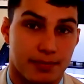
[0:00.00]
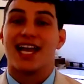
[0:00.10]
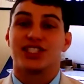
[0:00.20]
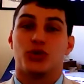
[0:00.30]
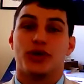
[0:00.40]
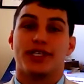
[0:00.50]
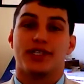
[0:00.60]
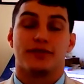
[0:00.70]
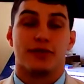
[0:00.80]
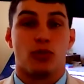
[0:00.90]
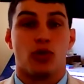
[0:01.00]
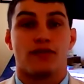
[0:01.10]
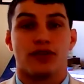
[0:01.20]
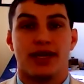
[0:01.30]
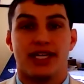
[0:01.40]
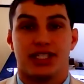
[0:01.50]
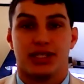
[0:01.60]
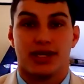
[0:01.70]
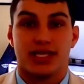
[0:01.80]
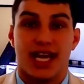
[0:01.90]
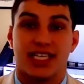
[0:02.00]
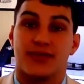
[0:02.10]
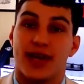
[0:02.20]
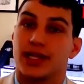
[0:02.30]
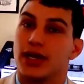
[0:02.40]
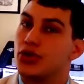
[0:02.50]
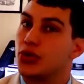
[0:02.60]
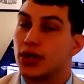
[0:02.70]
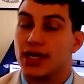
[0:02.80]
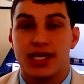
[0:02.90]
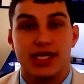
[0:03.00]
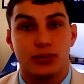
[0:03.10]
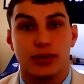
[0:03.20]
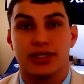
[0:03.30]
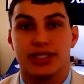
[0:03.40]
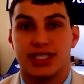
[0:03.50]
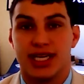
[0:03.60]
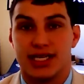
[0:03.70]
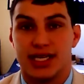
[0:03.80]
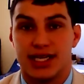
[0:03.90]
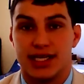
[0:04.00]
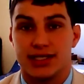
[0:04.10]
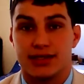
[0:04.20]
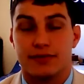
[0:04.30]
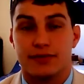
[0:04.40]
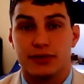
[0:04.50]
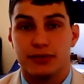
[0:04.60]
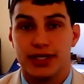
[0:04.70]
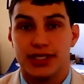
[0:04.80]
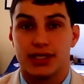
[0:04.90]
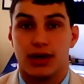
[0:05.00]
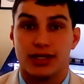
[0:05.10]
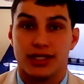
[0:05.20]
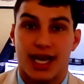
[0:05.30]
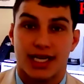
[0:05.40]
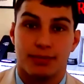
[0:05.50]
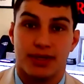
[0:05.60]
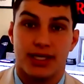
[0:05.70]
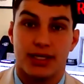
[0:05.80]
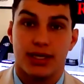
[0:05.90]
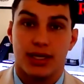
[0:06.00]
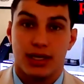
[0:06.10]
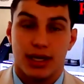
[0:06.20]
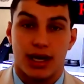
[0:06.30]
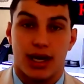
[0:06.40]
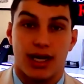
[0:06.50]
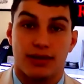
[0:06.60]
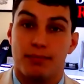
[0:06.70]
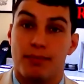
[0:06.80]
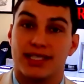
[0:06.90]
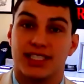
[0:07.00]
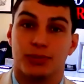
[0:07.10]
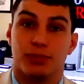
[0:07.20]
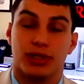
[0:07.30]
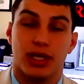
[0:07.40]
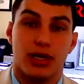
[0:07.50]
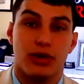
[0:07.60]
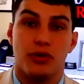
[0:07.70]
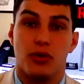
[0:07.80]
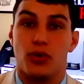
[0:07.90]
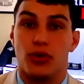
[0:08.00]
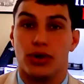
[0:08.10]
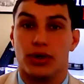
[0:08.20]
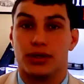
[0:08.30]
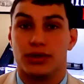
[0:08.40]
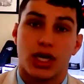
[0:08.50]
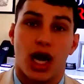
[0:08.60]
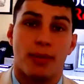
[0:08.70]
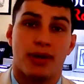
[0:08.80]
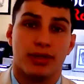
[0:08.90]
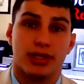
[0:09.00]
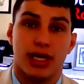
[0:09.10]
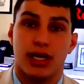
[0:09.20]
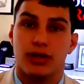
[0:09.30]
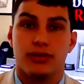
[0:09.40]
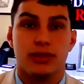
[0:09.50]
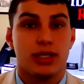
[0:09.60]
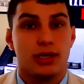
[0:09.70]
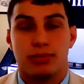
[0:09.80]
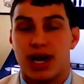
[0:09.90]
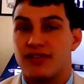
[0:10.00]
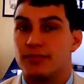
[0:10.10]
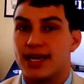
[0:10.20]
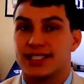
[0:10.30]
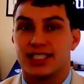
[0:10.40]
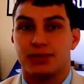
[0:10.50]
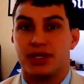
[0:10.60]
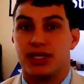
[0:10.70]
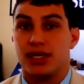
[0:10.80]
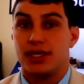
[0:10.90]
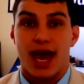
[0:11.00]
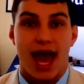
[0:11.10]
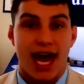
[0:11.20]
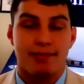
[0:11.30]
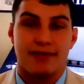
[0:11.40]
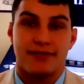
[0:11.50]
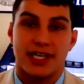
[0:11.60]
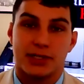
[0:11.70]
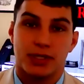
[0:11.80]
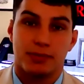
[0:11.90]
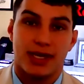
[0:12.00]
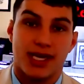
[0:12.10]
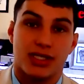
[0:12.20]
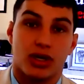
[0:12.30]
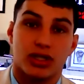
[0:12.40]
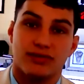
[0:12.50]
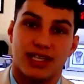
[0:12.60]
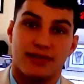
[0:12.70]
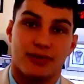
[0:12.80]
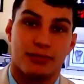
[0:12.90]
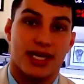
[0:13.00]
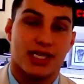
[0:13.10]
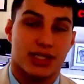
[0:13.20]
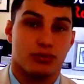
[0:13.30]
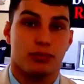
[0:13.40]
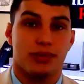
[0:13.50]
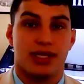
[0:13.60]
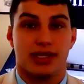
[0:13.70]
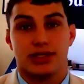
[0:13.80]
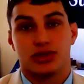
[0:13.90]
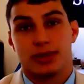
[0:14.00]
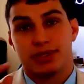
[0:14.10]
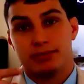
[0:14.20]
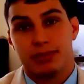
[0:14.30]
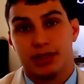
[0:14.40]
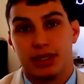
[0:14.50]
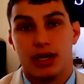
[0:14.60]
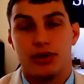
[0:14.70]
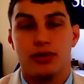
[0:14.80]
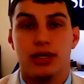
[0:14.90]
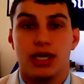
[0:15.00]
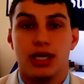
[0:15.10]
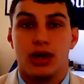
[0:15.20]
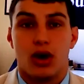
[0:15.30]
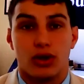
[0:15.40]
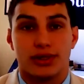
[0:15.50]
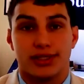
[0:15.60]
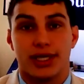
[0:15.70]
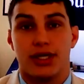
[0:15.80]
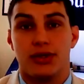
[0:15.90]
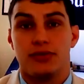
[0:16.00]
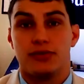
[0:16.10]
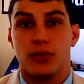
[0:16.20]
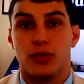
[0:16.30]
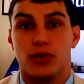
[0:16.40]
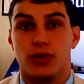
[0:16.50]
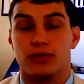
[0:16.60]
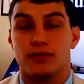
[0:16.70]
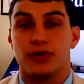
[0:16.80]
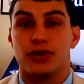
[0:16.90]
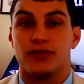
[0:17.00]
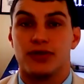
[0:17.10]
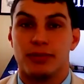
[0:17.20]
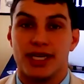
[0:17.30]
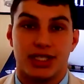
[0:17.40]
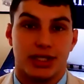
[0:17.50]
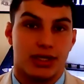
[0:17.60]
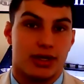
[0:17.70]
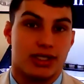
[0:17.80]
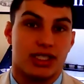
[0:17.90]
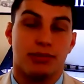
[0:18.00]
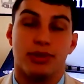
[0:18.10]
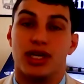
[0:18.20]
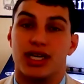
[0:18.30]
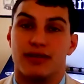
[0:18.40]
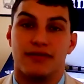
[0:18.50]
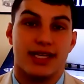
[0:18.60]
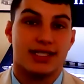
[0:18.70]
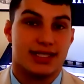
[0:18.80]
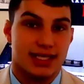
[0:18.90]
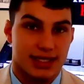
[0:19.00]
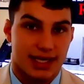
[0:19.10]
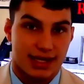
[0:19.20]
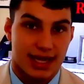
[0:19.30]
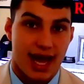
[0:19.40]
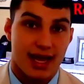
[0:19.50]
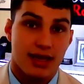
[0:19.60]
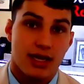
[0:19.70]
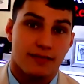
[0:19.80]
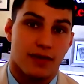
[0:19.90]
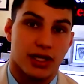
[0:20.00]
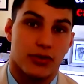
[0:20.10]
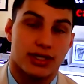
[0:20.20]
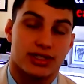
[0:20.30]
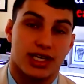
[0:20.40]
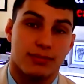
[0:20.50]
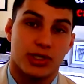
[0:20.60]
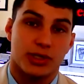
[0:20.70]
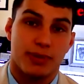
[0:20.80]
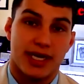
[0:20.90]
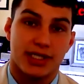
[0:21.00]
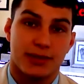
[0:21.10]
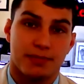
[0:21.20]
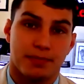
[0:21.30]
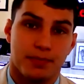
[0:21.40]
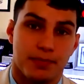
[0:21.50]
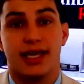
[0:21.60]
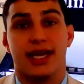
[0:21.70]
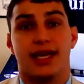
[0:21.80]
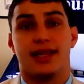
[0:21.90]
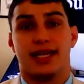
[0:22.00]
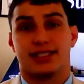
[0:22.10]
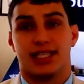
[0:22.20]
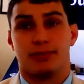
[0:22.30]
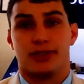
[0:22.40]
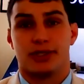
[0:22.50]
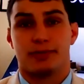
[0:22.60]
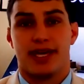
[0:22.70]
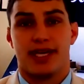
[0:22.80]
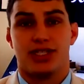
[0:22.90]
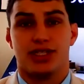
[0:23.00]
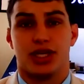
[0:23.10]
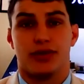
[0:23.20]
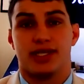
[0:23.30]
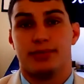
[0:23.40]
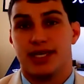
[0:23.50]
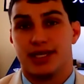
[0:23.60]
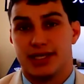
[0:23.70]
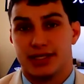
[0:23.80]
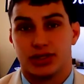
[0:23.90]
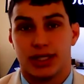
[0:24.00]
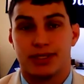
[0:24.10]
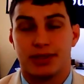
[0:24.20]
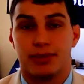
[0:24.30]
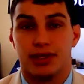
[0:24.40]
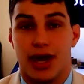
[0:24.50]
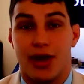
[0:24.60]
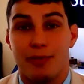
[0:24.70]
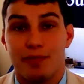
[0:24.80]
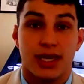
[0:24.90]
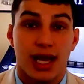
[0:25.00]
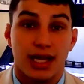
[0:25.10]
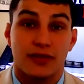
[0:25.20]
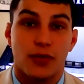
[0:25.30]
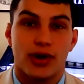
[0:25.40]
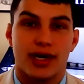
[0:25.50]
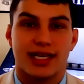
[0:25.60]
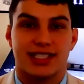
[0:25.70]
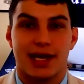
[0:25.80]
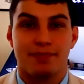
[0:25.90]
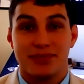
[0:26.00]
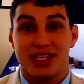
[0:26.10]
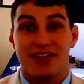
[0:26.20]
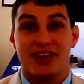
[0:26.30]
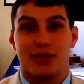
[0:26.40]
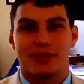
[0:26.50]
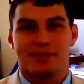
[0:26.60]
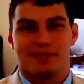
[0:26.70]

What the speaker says: As always, for more information on the Tex Vet Loan or any real estate needs, feel free to contact me. Message below or comment below, private message me, add my Facebook page. All of that information will be in the description below. Also, for further information on community events, things like that, follow our Sunburst page. Again, that Sunburst page is going to be in the description below. I look forward to next time. Have a good one.